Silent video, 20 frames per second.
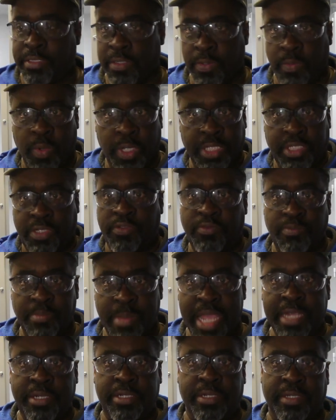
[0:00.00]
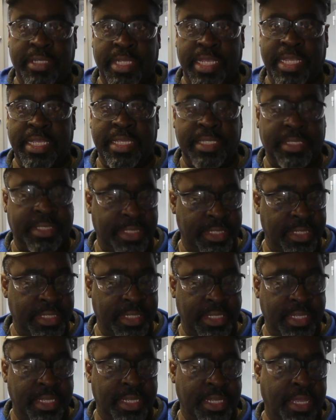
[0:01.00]
So once you've measured these
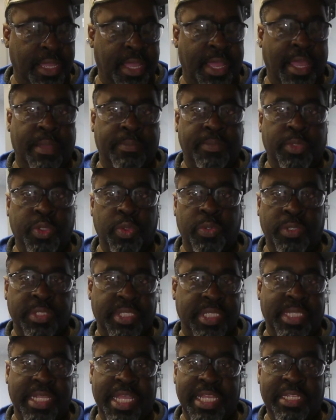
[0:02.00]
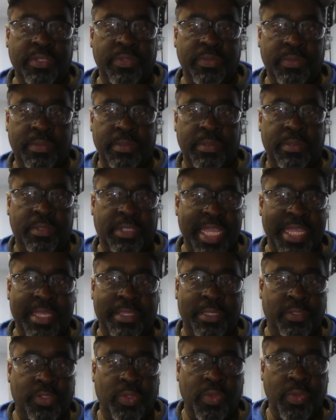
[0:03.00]
um, tools, unless you take
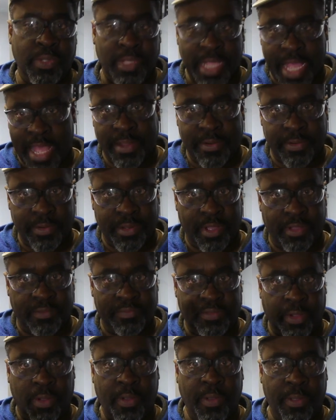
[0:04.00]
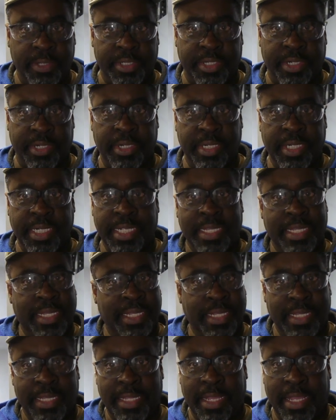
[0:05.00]
the tool out of the holder,
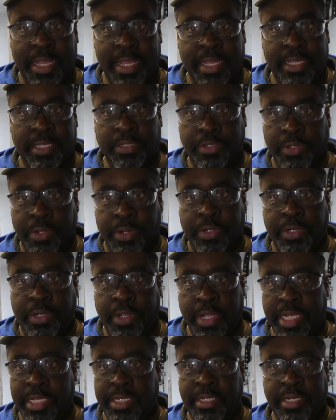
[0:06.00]
uh, you're good.